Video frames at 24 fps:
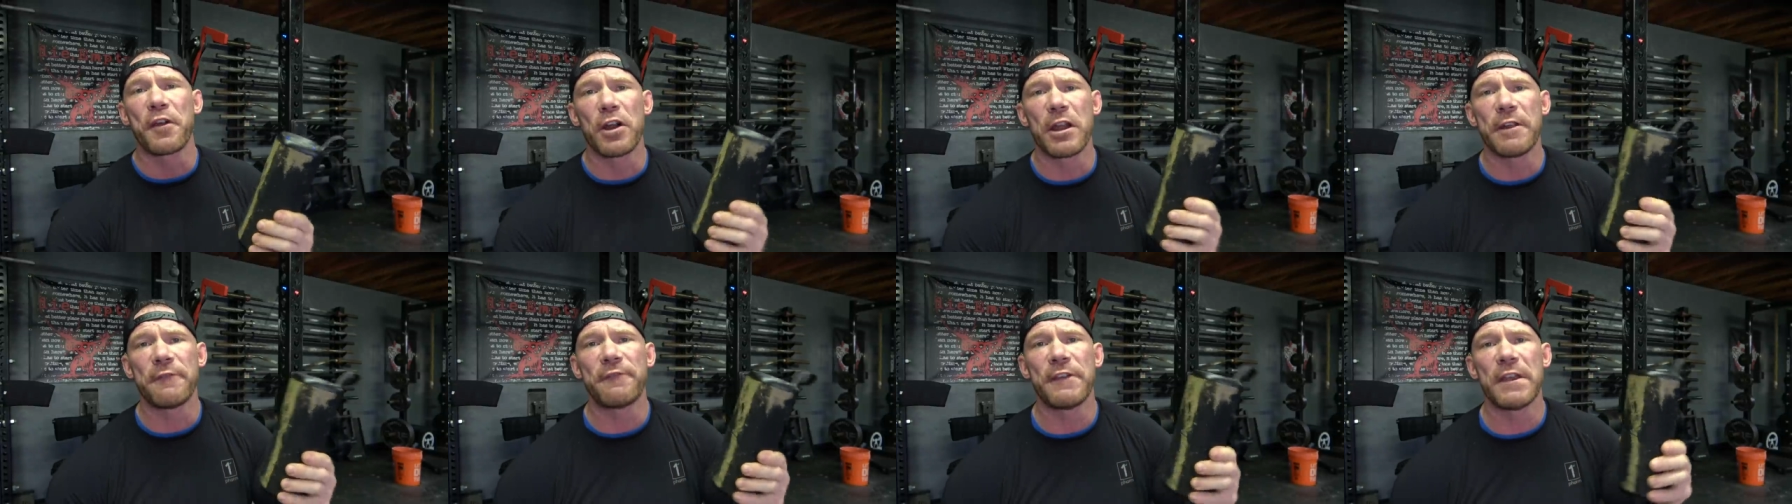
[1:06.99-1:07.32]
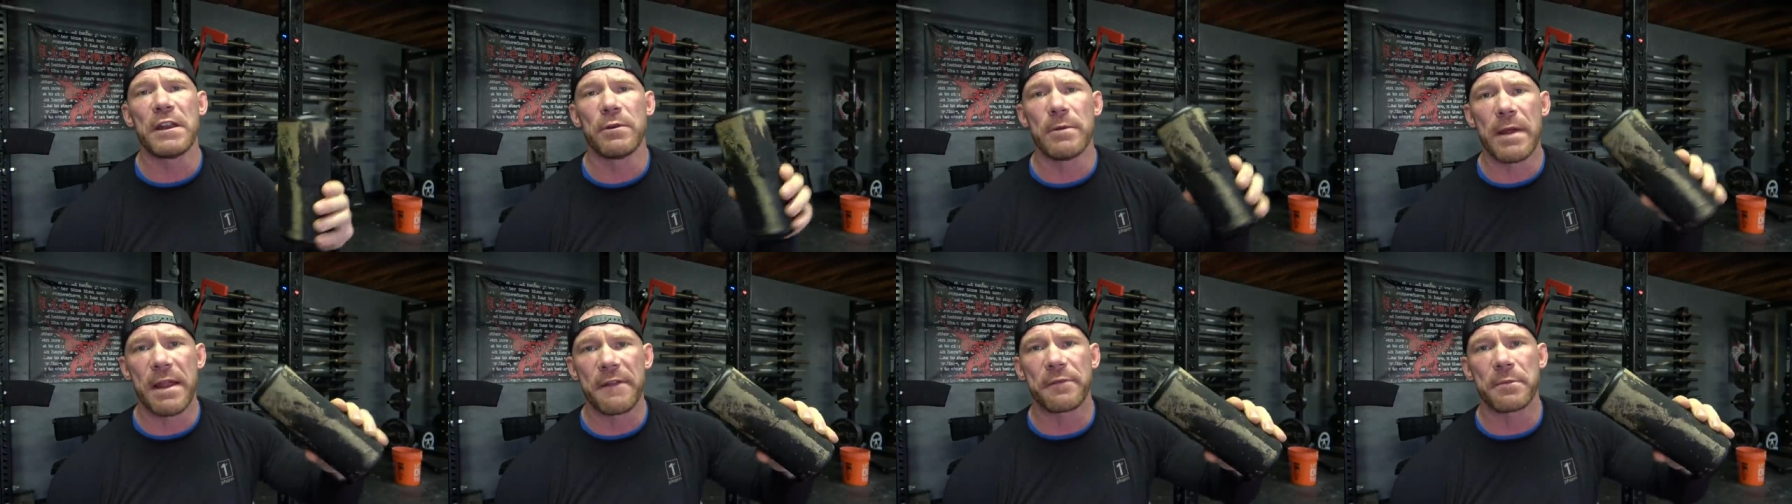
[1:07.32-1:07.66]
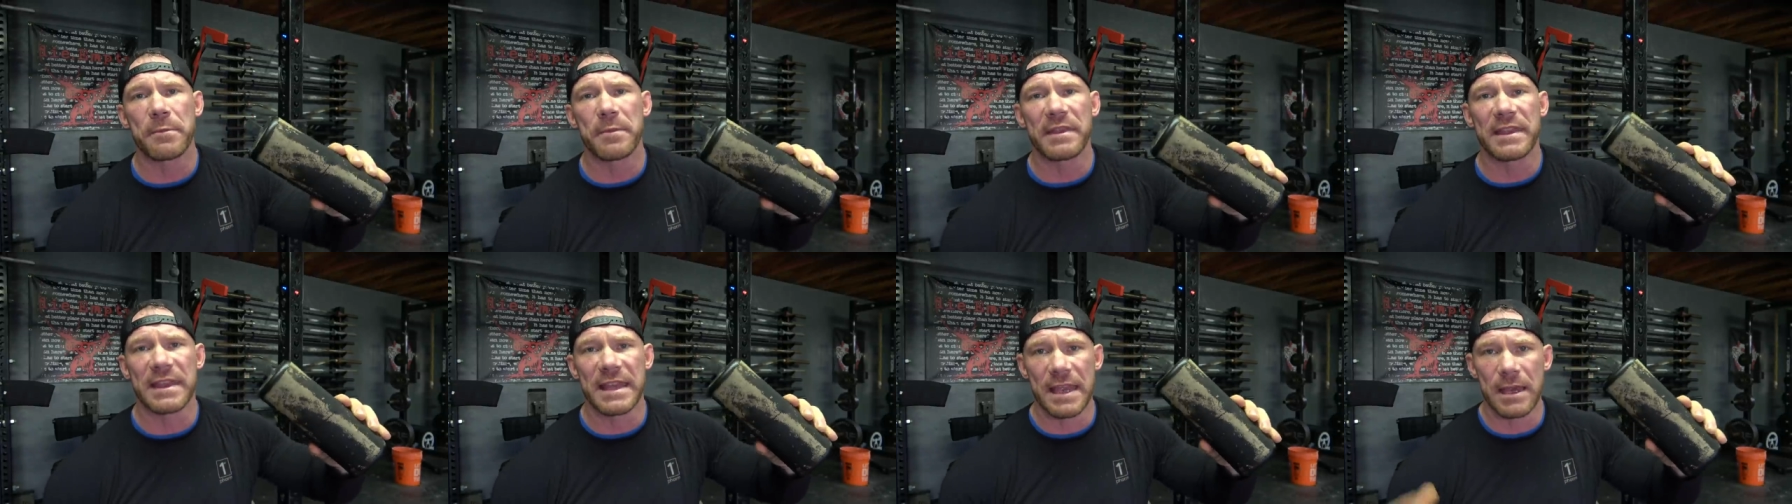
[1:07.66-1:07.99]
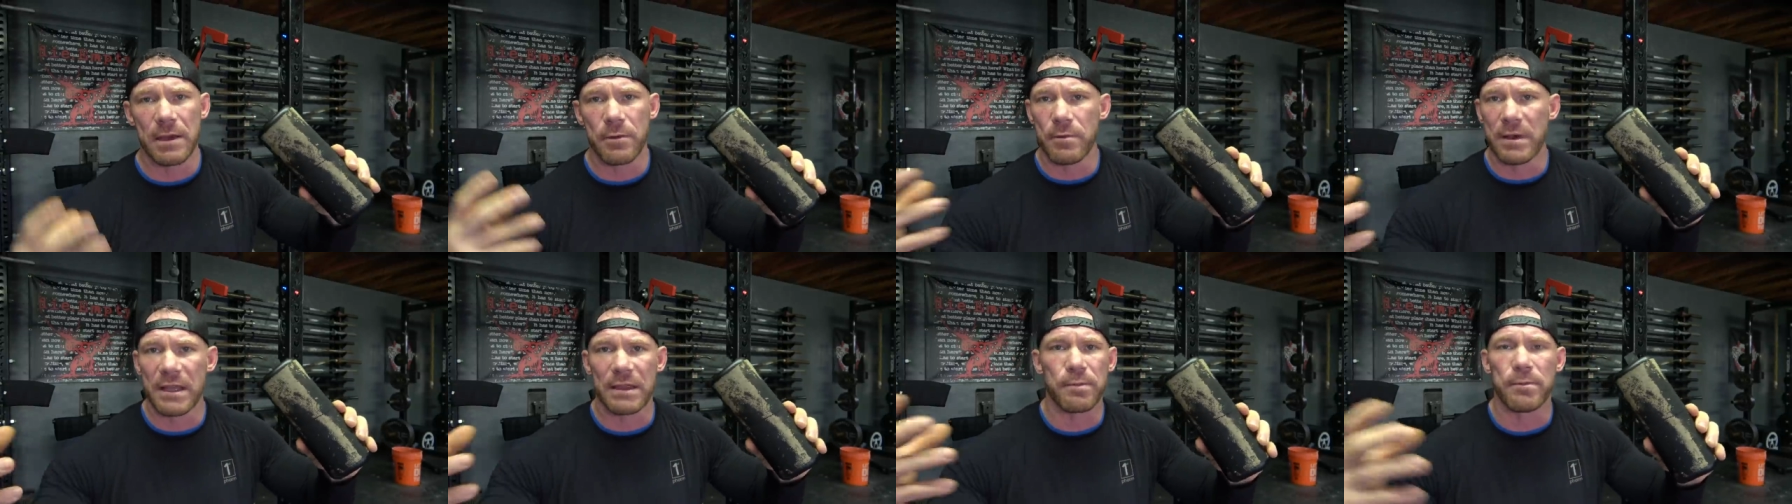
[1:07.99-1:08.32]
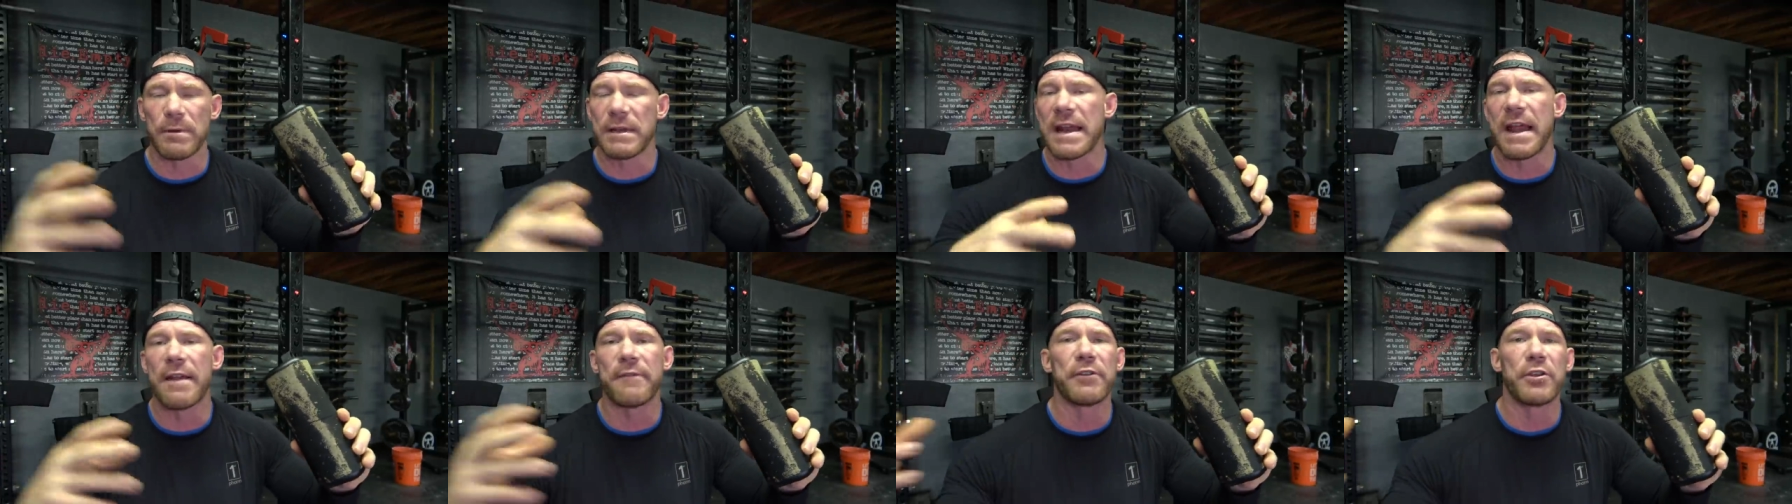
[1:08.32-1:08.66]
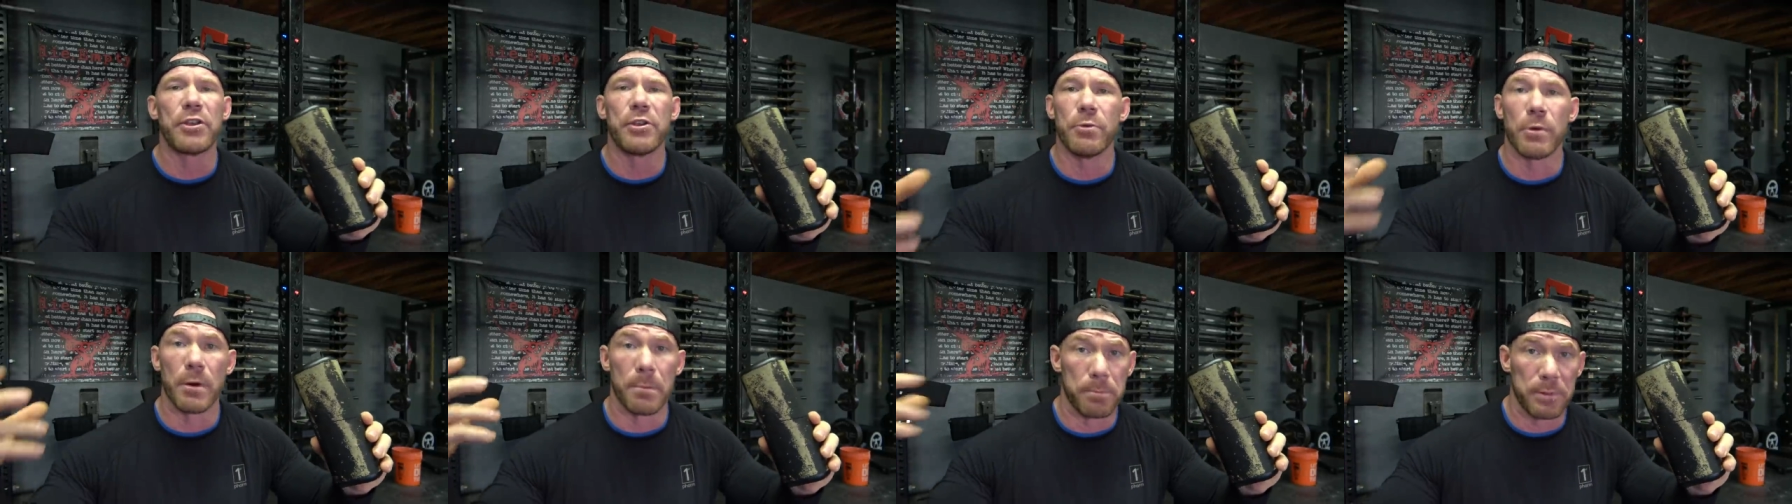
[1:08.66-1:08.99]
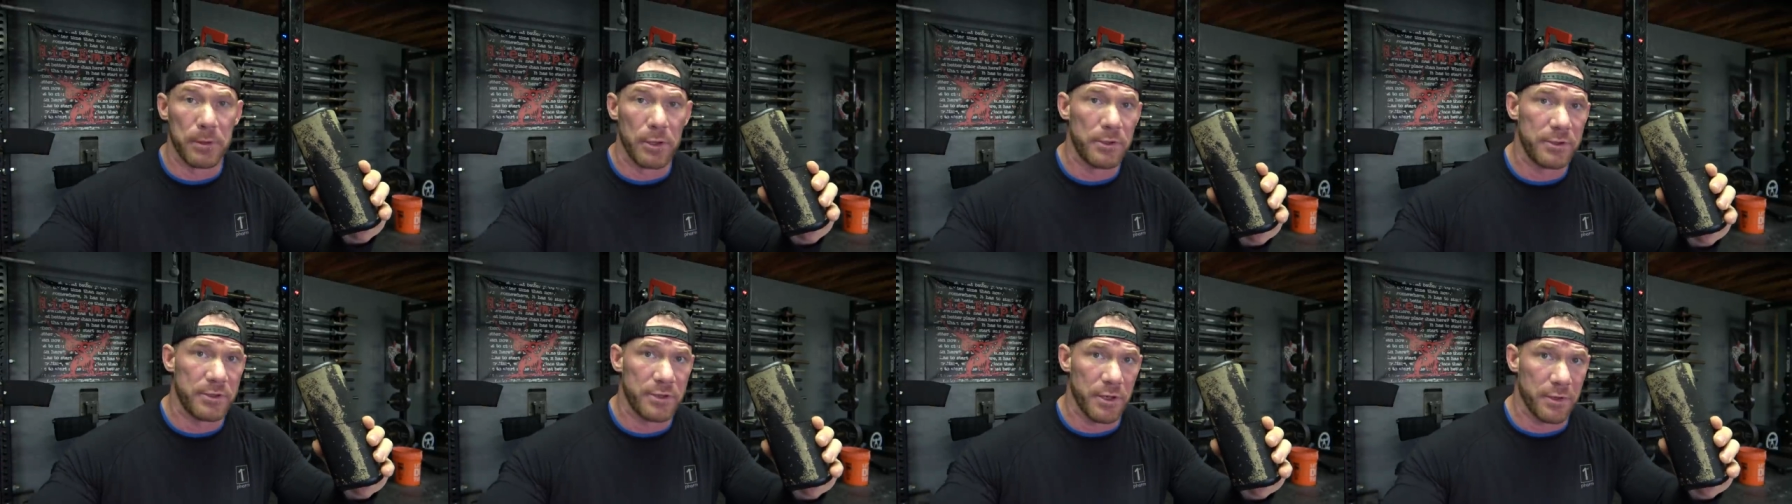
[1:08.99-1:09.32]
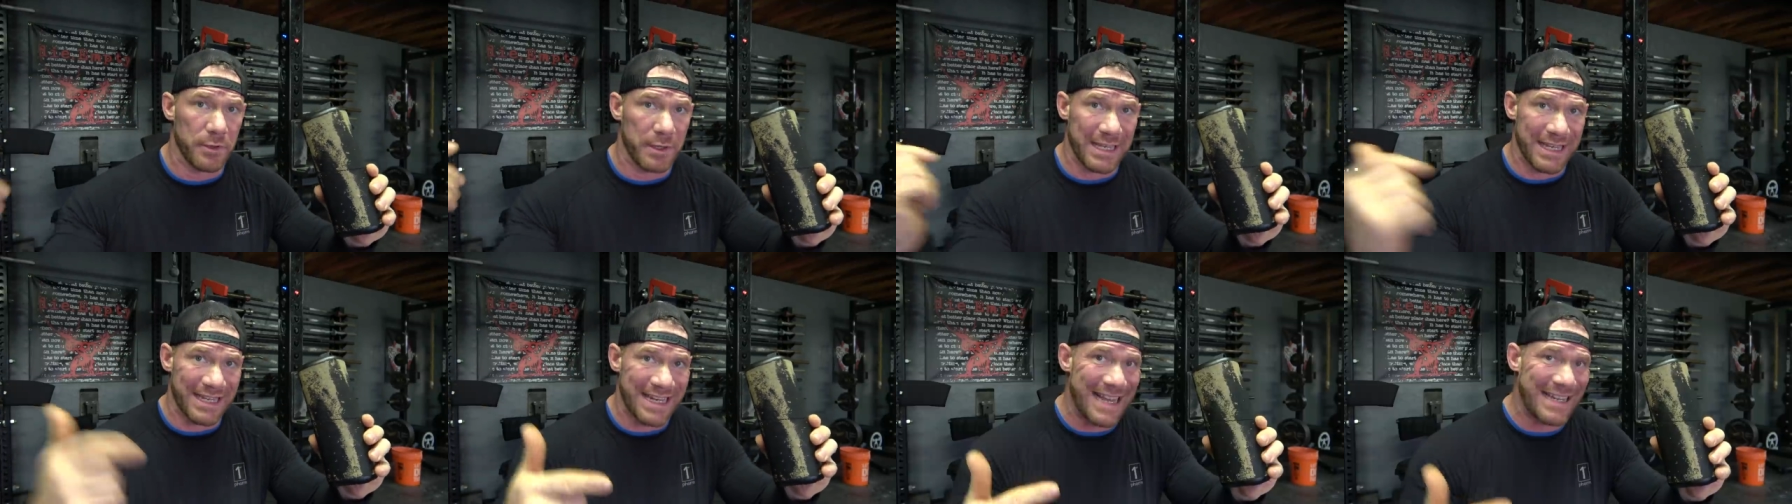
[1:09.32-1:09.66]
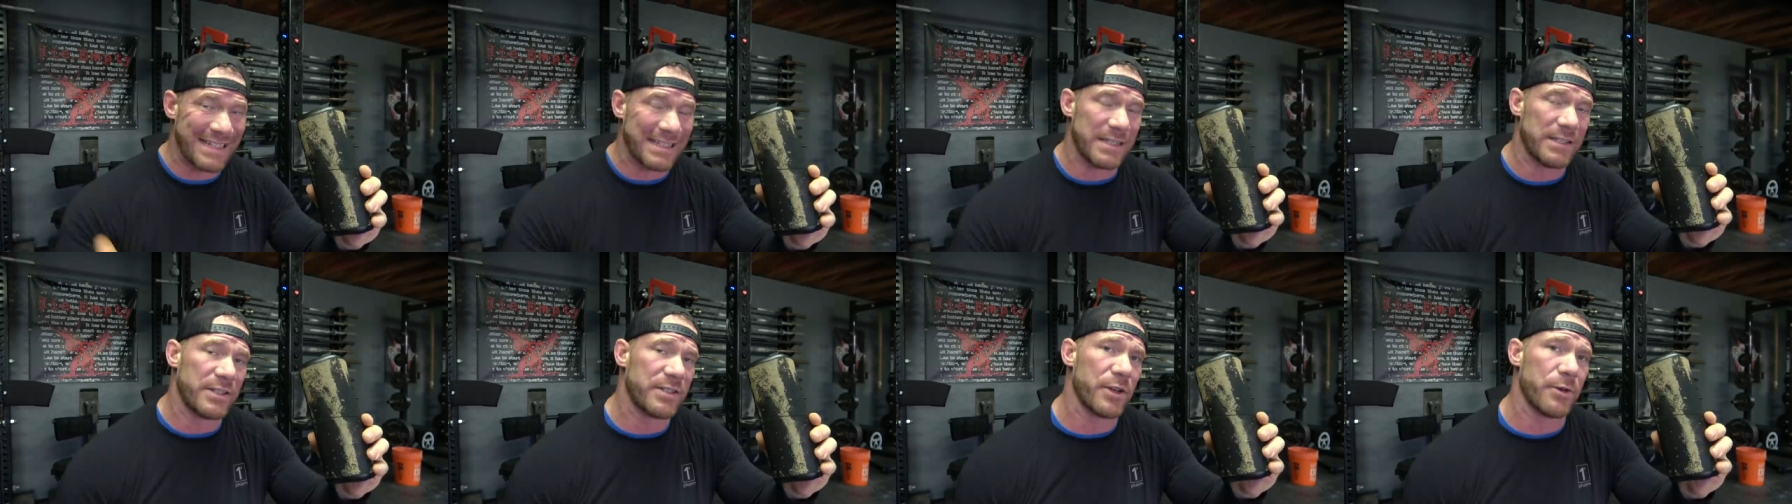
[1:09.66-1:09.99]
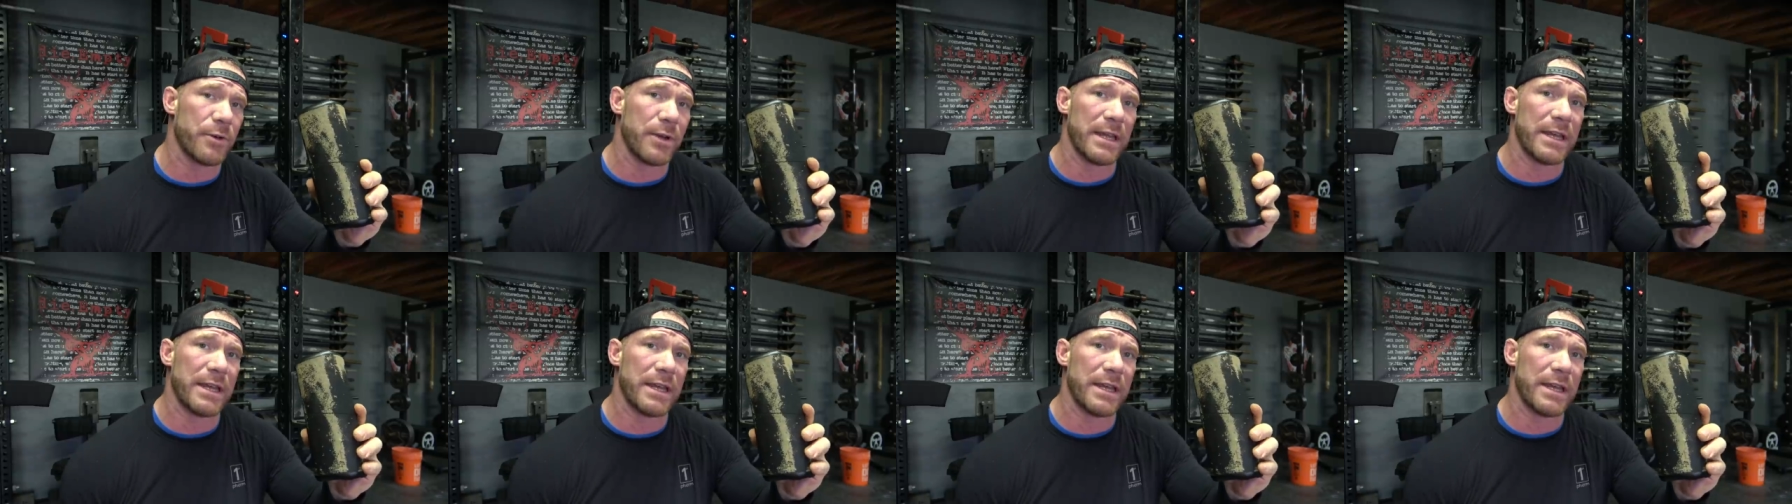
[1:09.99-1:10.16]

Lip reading: 30 feet away from the thing with whatever you are Bluetooth connected to